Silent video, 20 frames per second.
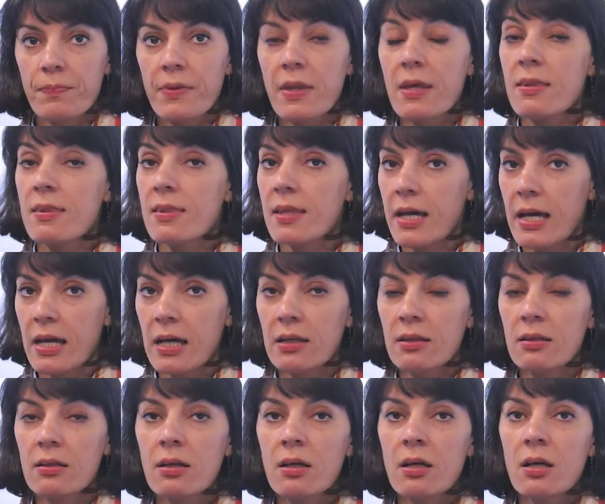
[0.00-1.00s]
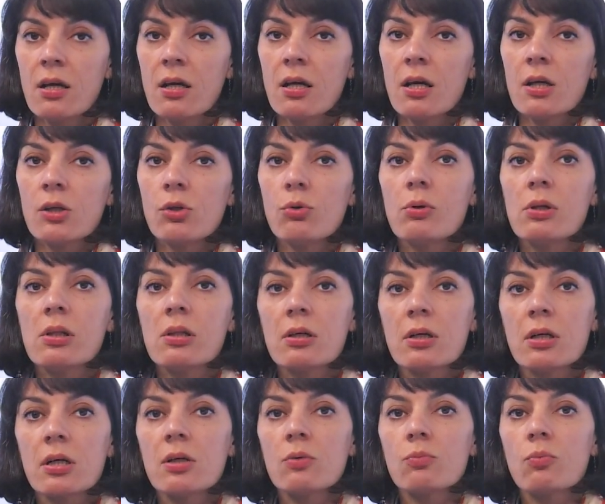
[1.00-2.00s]
Then, you will
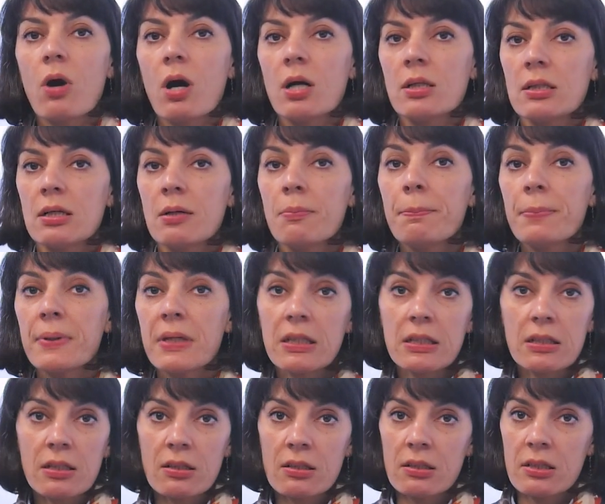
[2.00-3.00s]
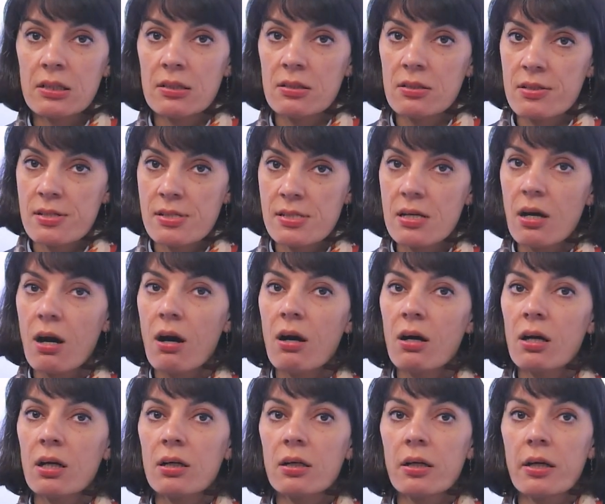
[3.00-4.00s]
learn what opinion leaders
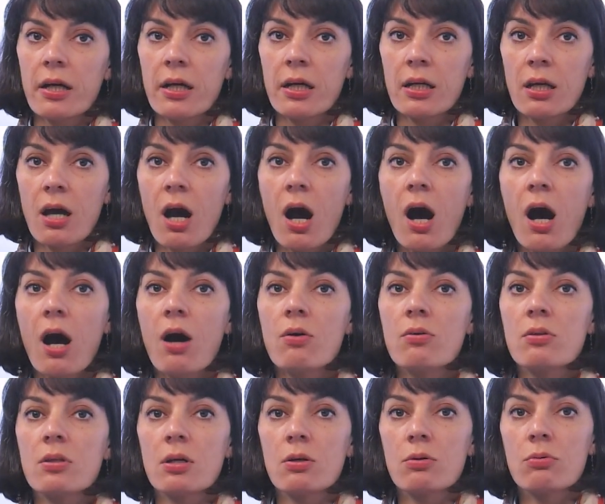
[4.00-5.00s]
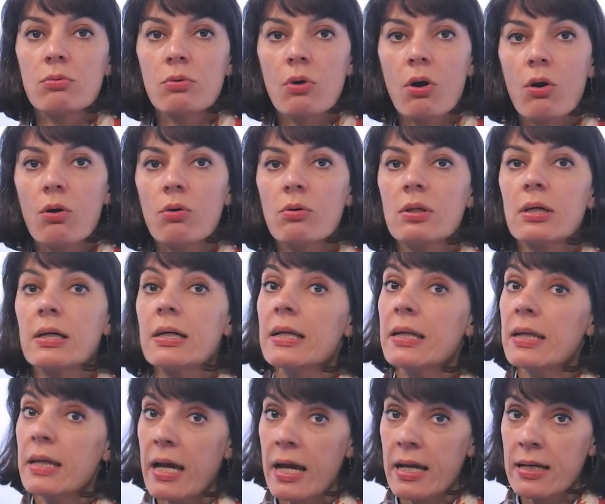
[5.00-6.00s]
are and how their role
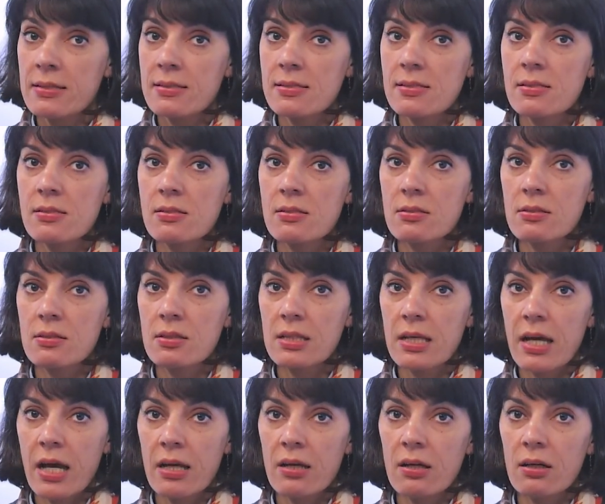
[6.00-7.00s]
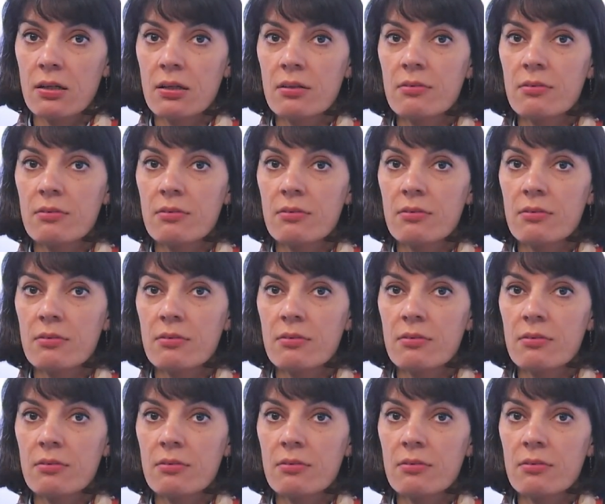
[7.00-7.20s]
connects to that of